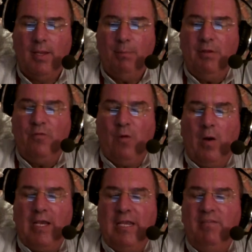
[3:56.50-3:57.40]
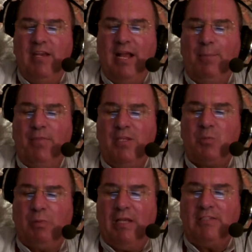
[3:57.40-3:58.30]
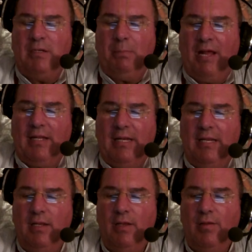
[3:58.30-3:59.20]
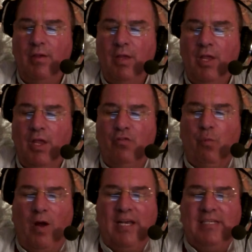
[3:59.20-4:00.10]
Before giving up this present body, if one